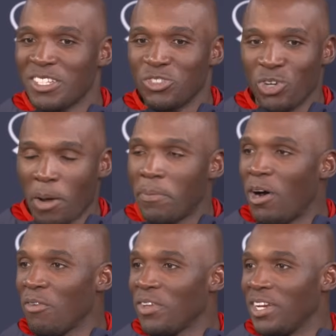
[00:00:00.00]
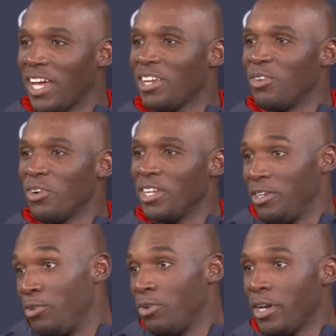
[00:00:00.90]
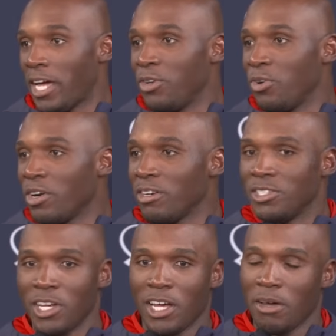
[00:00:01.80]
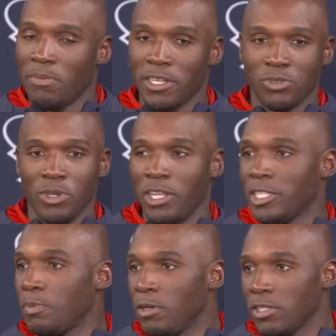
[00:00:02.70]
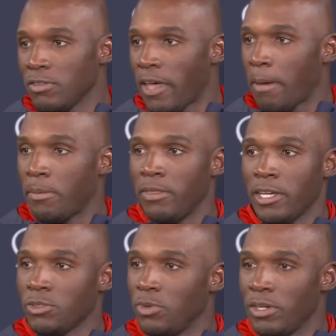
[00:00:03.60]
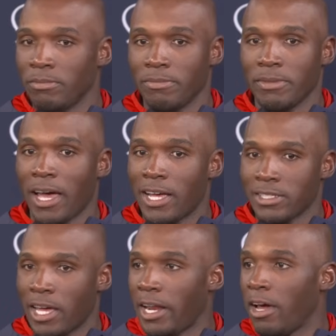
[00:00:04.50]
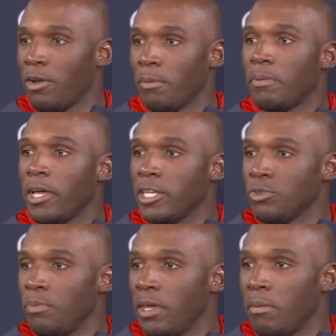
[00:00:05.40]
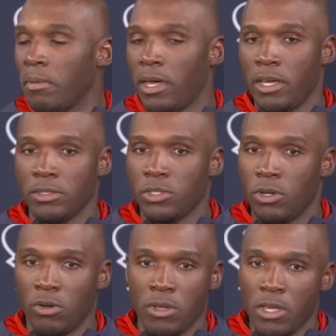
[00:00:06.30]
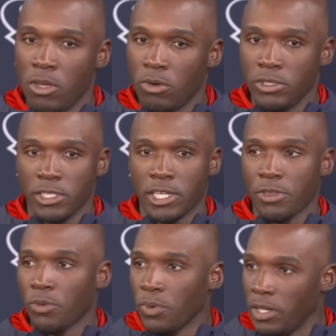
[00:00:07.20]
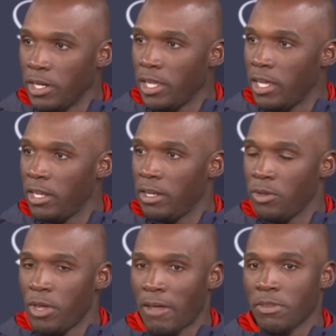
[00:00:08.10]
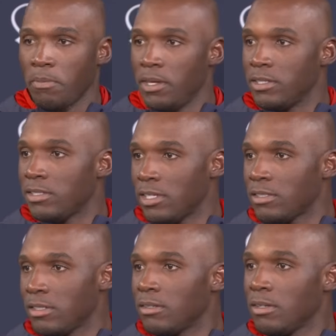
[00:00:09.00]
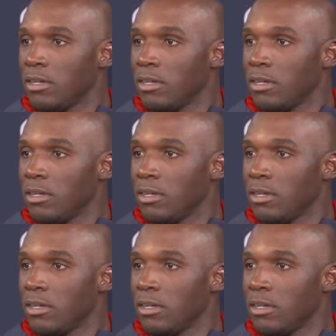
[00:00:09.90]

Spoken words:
drop off and not doing our job, that's when the explosives happened. That's when guys got out and plays were being made. So we just have to reel it in, and you have to be consistent.